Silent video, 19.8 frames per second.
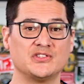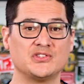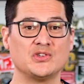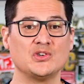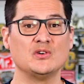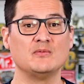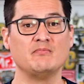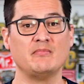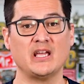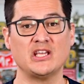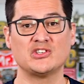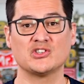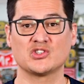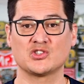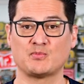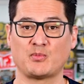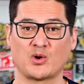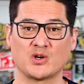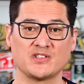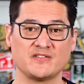2 major
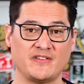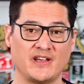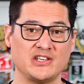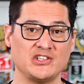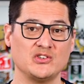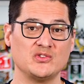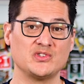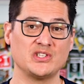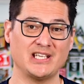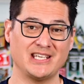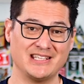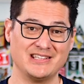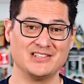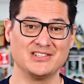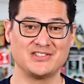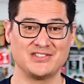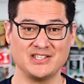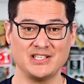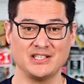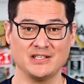sports venues in
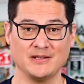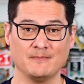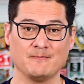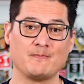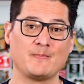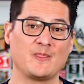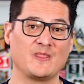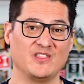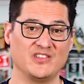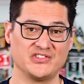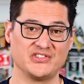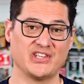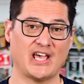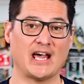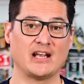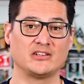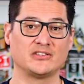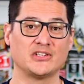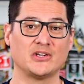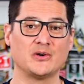the city, the
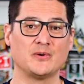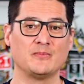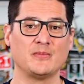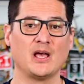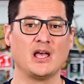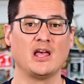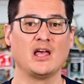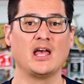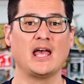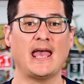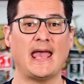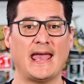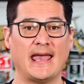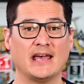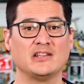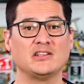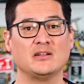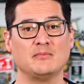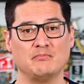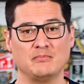Saddledome
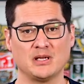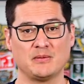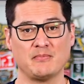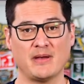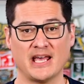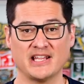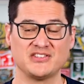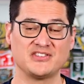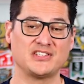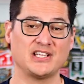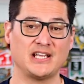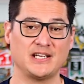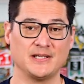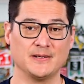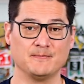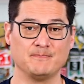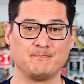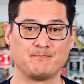and McMahon Stadium.